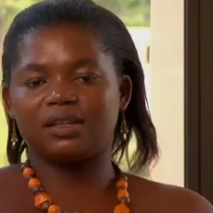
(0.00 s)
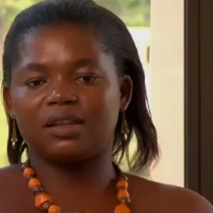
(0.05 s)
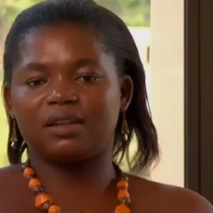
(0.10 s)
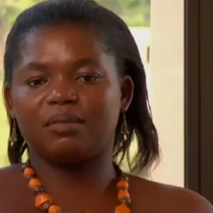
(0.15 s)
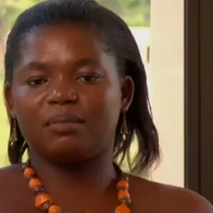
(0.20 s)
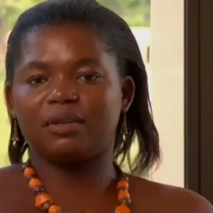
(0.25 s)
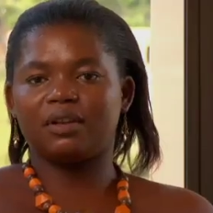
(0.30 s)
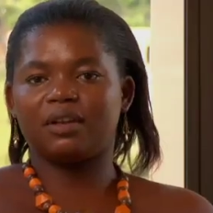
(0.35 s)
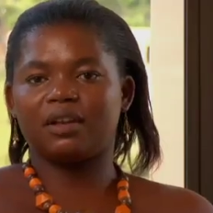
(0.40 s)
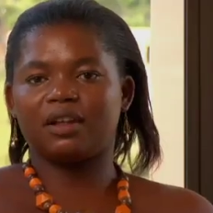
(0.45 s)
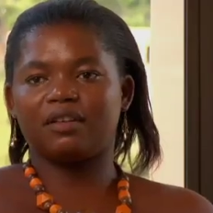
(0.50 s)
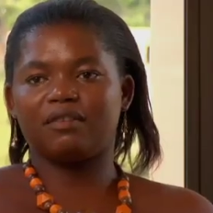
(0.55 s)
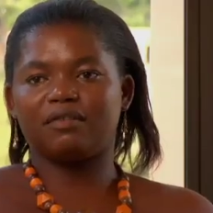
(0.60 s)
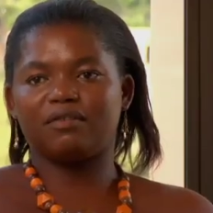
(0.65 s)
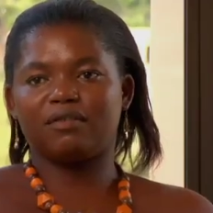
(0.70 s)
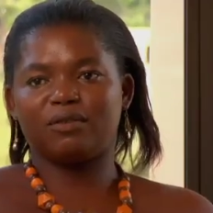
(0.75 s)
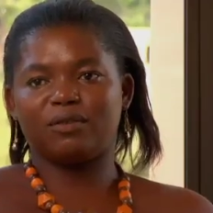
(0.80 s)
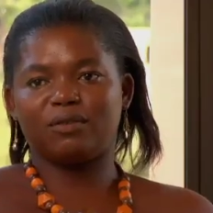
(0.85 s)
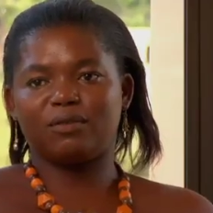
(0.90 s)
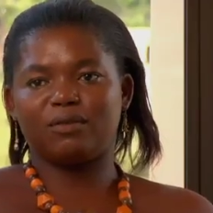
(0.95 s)
tell me
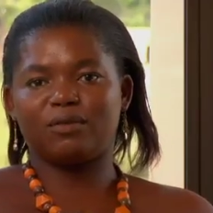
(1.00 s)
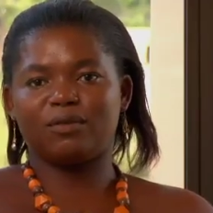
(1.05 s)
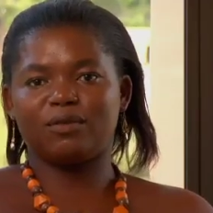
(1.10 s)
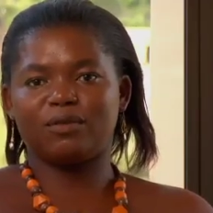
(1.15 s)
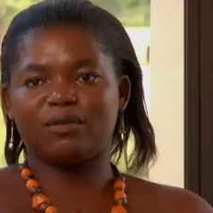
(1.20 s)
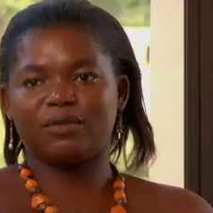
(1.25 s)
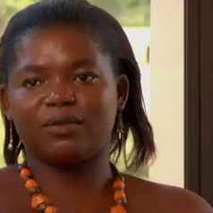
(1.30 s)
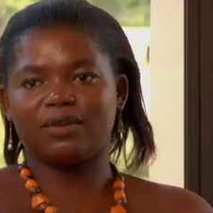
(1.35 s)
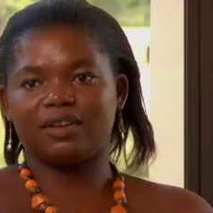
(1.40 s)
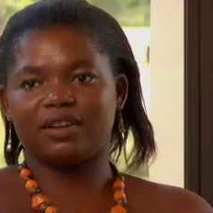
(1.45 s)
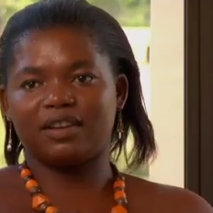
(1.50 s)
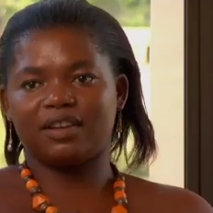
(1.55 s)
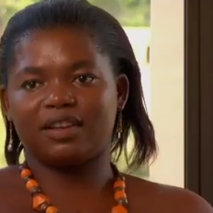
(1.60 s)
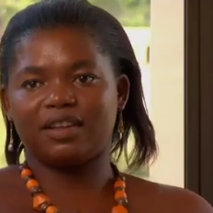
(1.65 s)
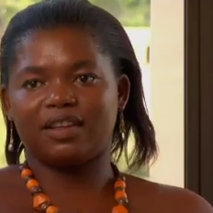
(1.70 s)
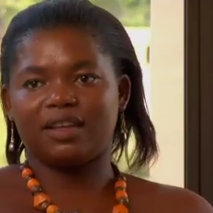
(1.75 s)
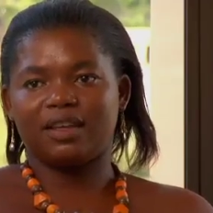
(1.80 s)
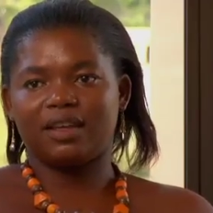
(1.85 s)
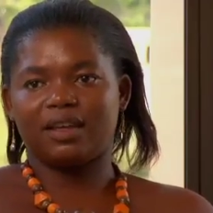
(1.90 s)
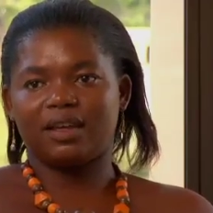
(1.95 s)
life go on
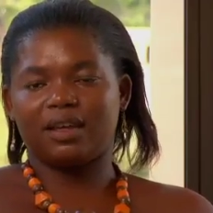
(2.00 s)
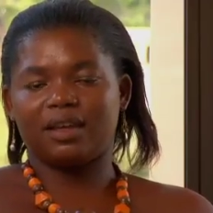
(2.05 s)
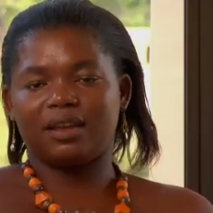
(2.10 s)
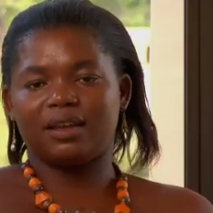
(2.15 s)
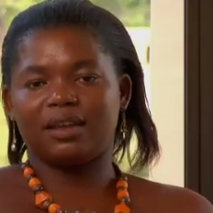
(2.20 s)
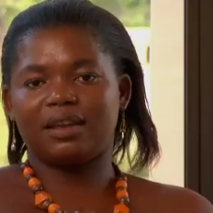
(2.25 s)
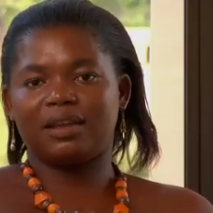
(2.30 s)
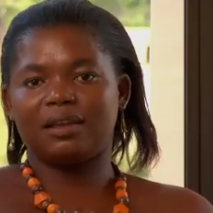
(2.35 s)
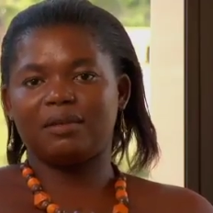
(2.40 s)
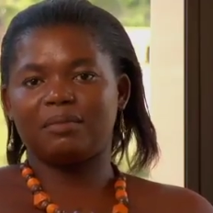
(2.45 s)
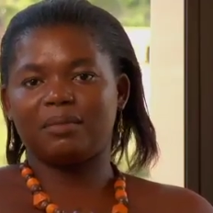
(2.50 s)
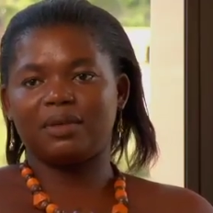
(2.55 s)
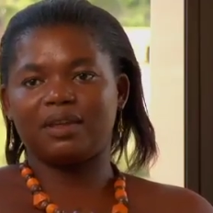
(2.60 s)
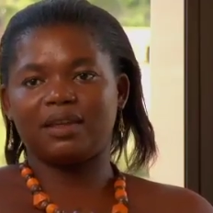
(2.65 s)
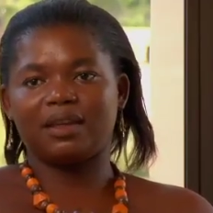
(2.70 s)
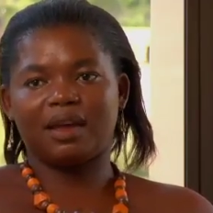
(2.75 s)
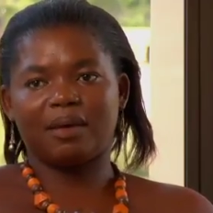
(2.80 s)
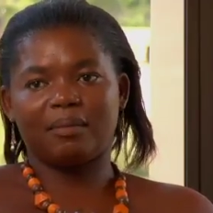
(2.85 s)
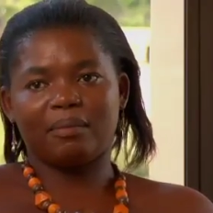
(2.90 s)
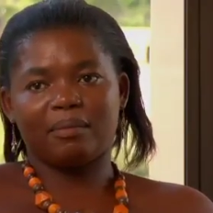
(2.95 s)
and then
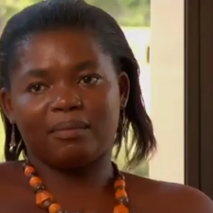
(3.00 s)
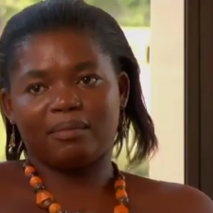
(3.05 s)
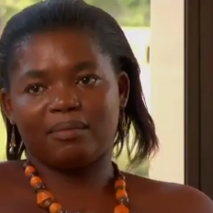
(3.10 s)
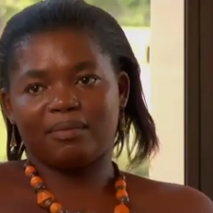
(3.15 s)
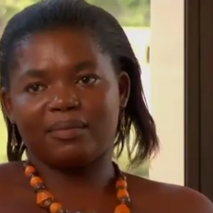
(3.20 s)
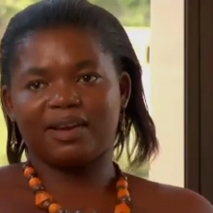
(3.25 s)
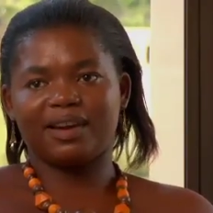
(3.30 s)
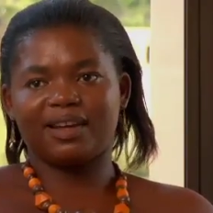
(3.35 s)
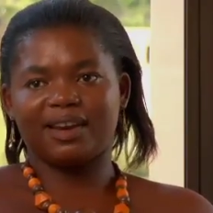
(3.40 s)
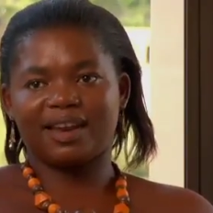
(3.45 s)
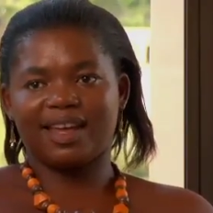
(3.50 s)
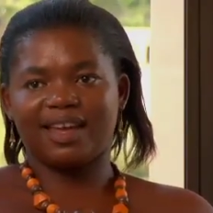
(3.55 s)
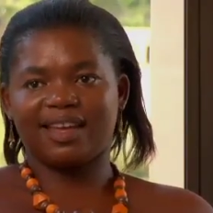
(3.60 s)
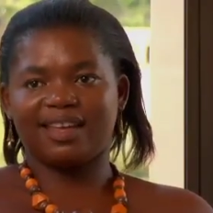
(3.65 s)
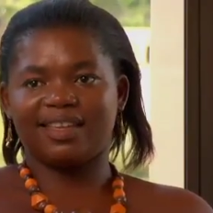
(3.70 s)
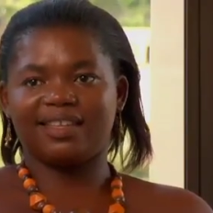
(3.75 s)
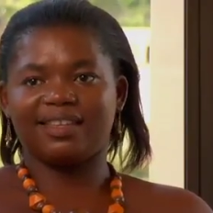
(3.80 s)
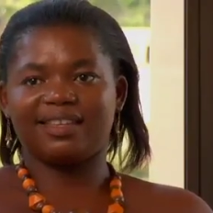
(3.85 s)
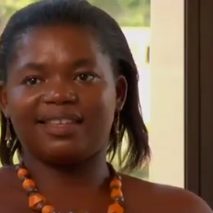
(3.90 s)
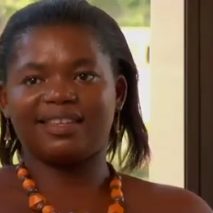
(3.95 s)
me I'm
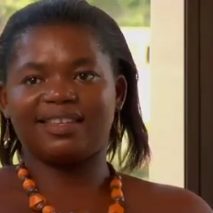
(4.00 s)
cry.